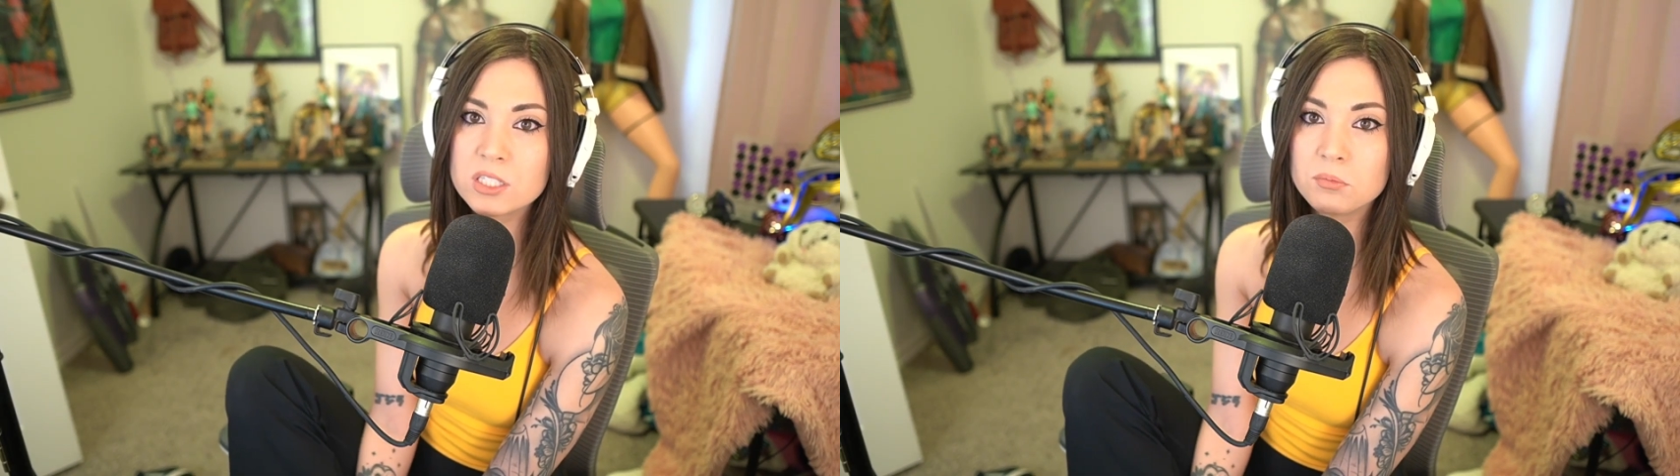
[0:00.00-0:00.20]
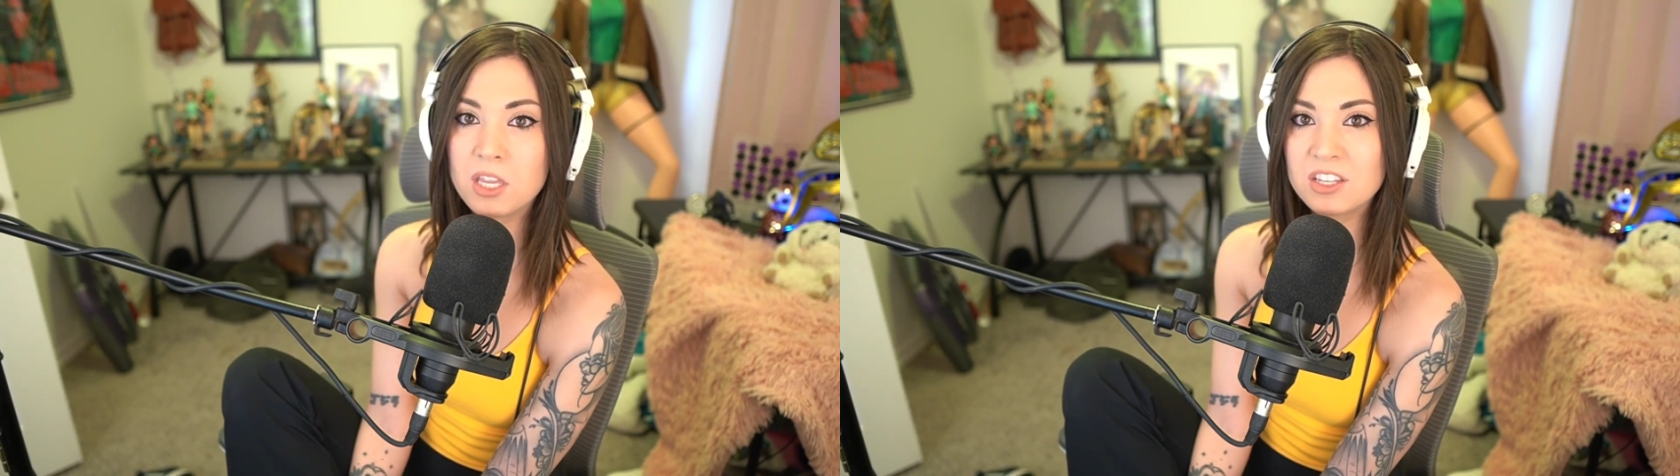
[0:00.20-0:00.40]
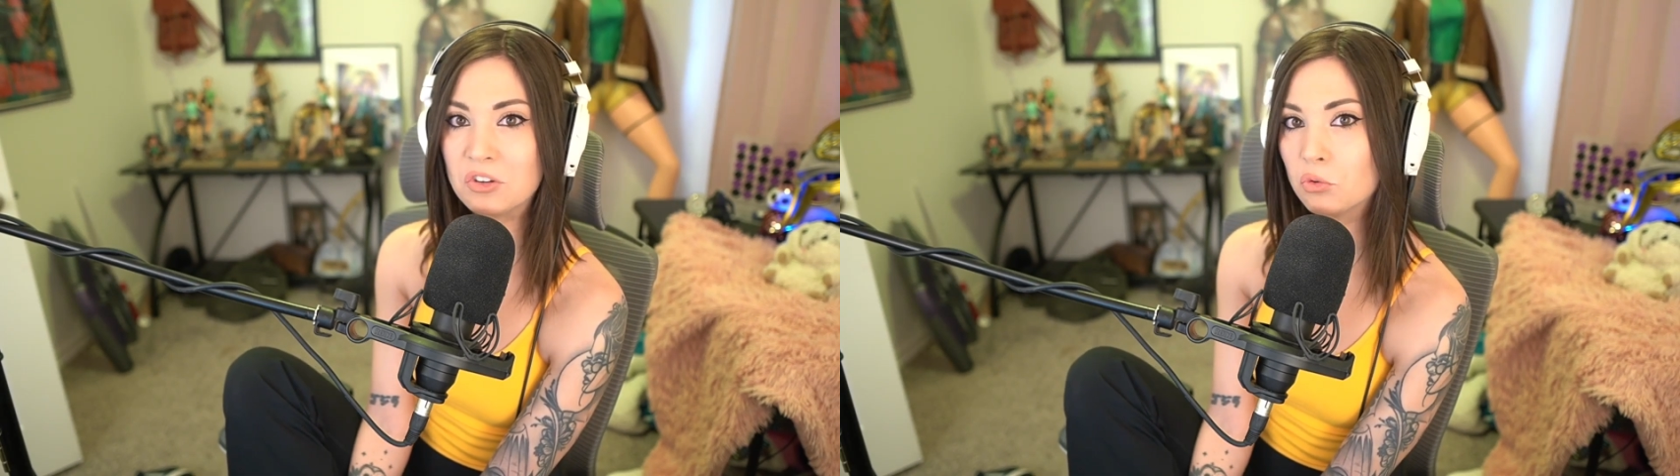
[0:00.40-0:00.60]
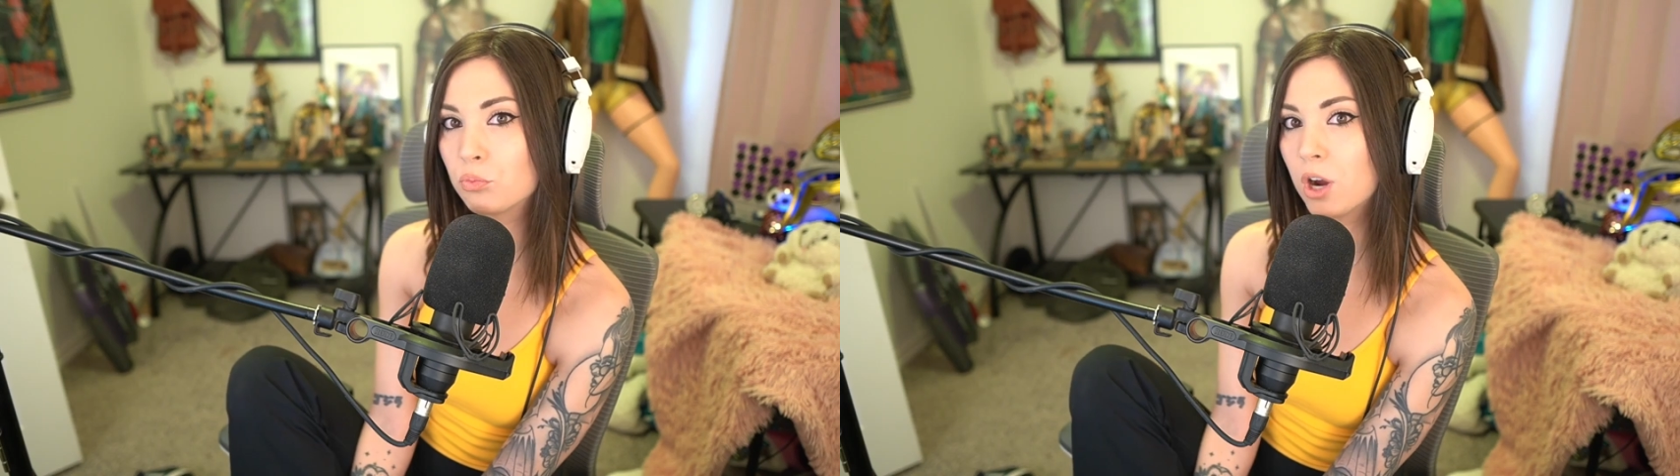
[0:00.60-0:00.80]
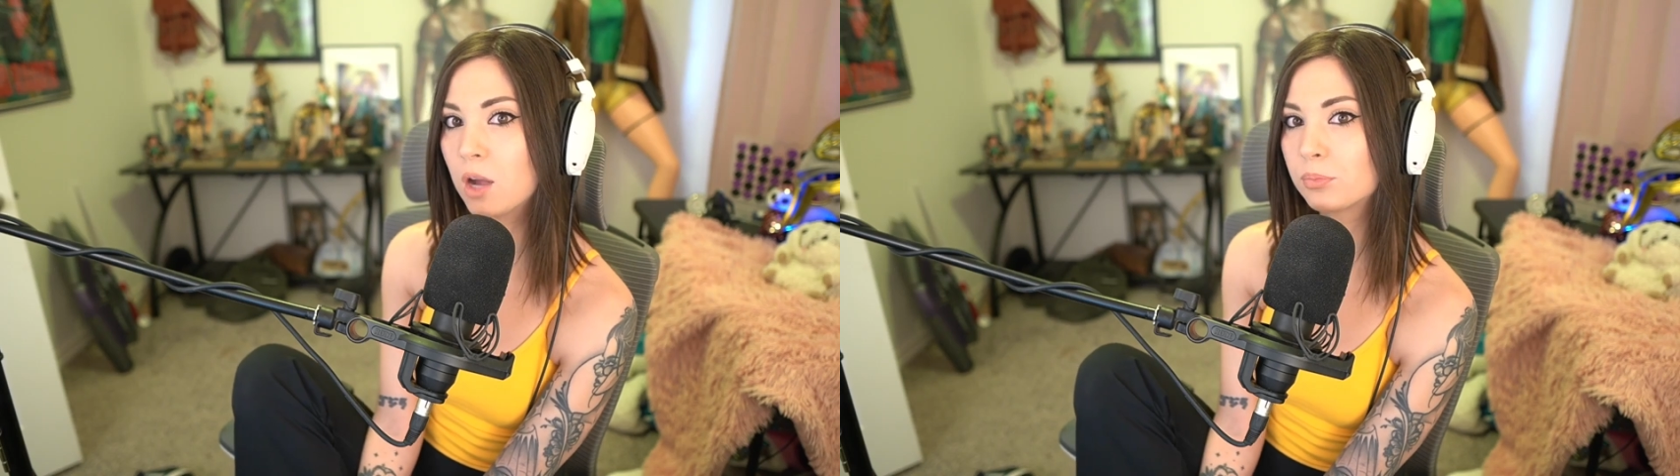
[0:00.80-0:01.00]
to make a new
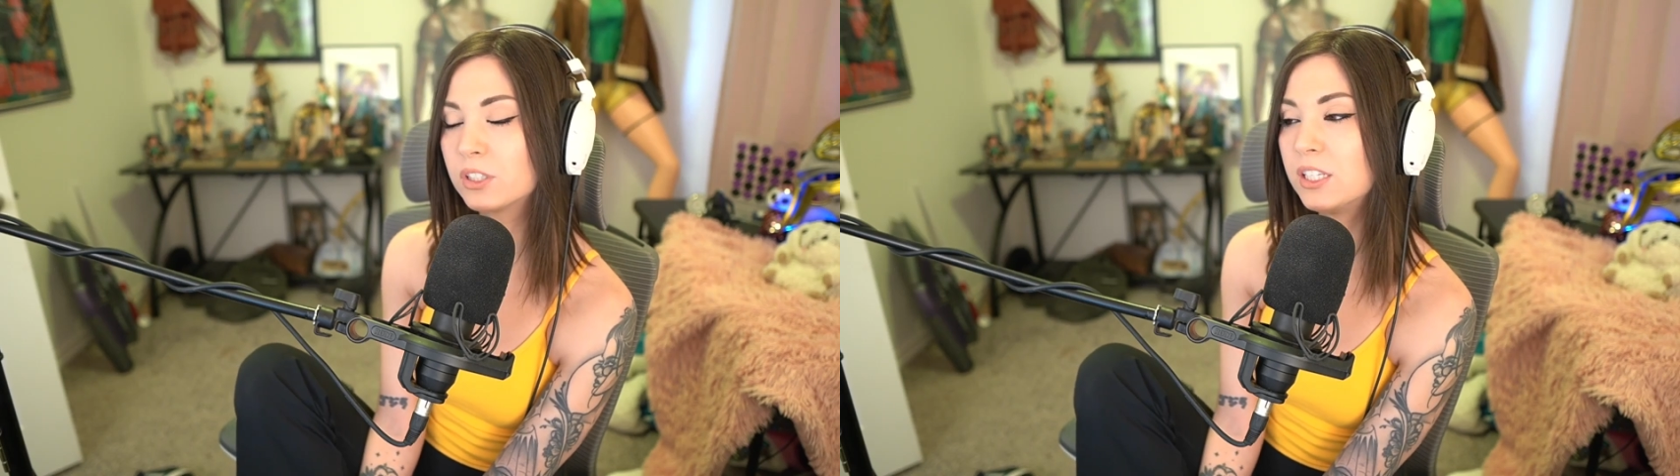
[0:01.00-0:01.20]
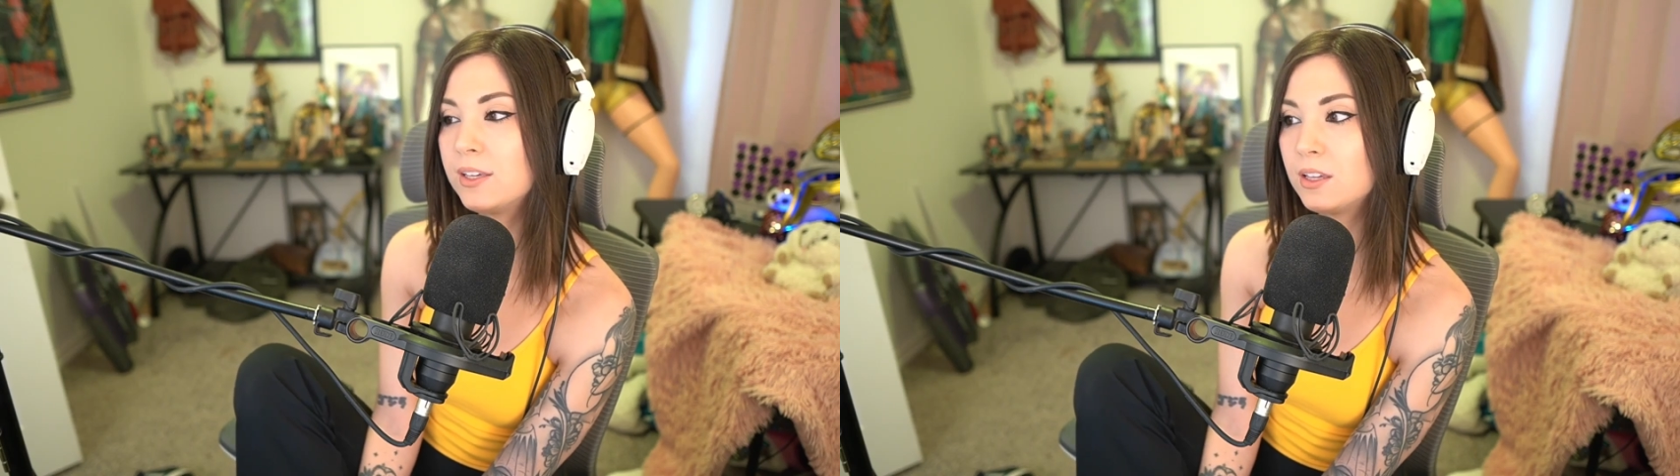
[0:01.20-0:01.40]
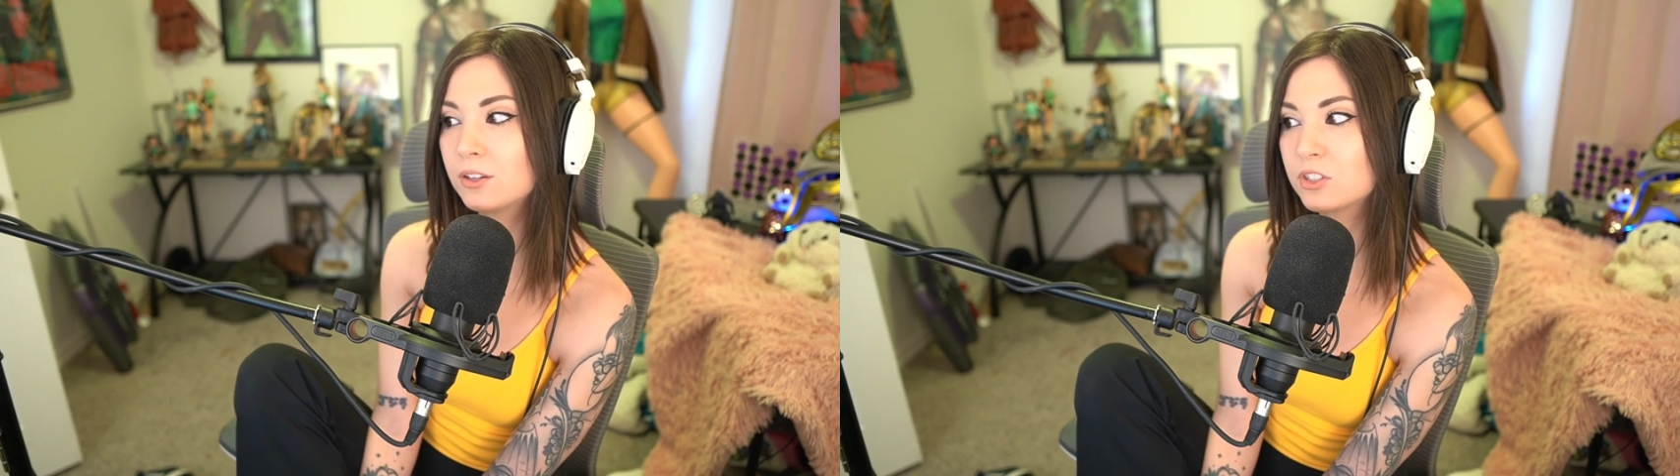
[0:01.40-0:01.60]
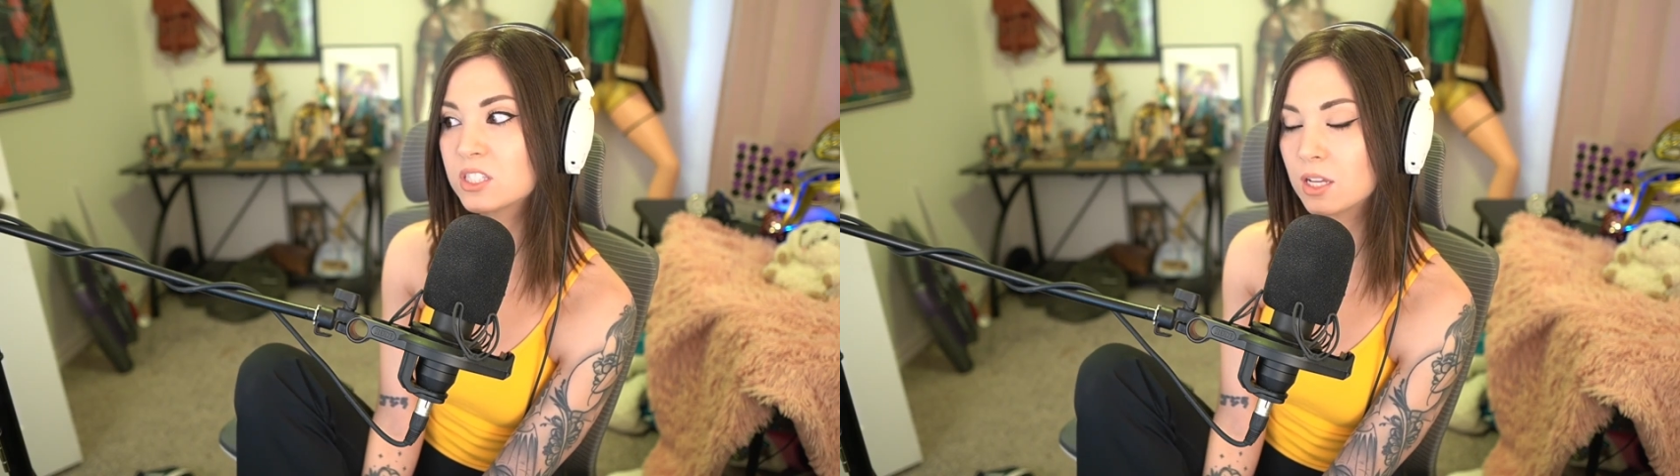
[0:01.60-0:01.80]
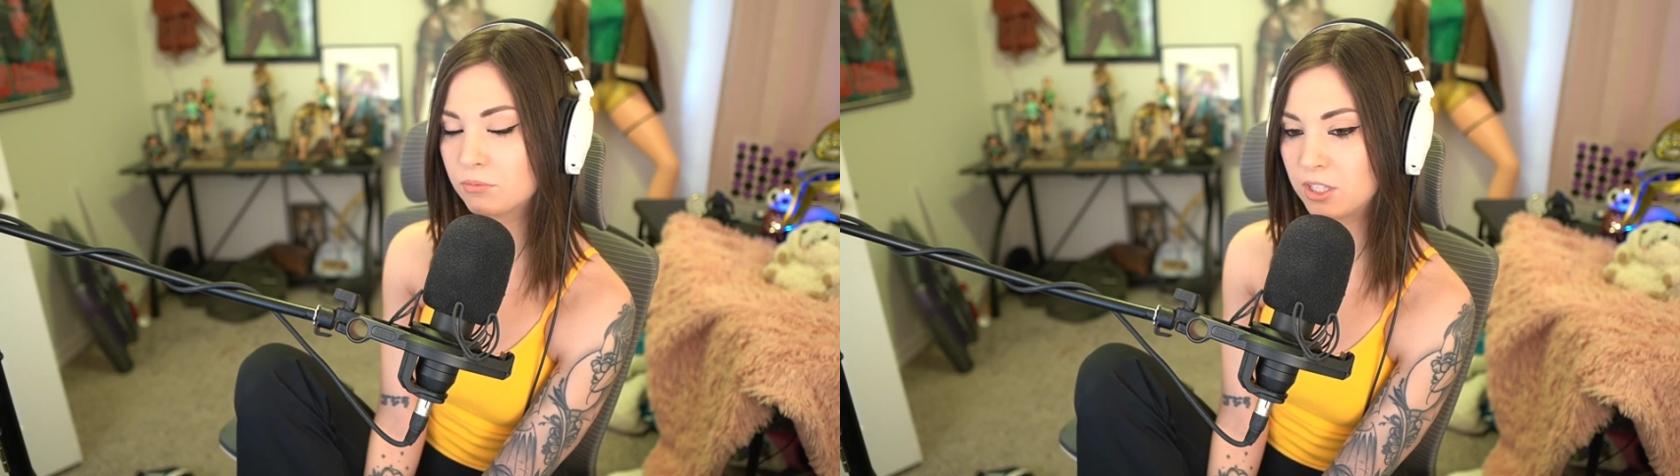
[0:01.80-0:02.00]
property or
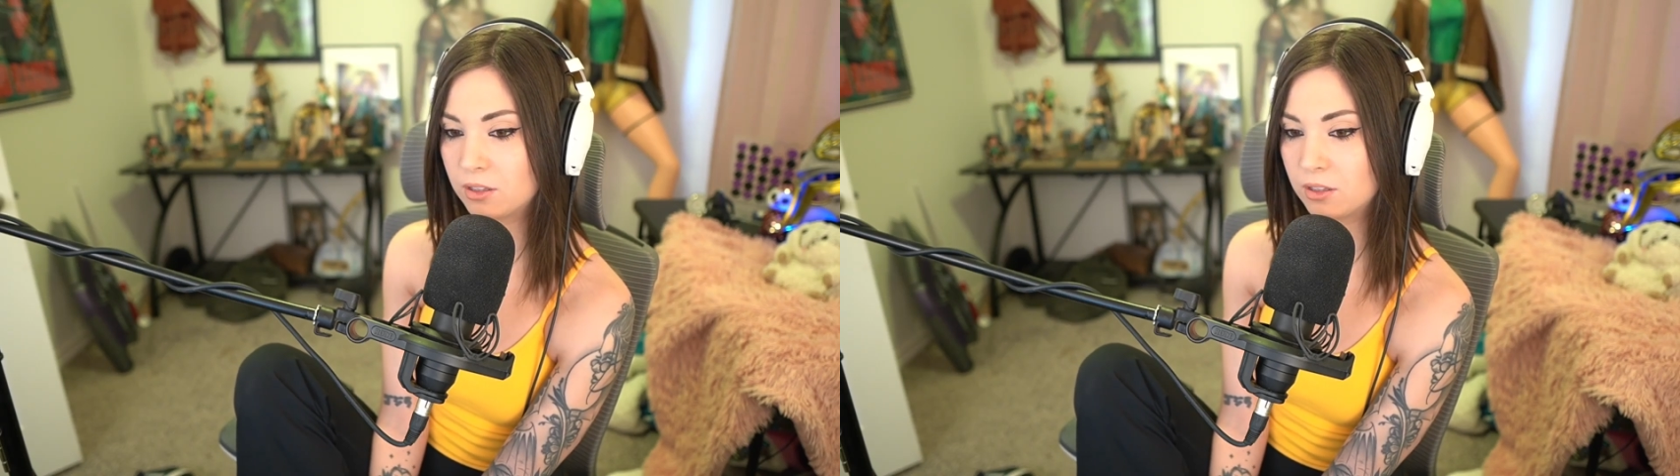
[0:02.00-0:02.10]
something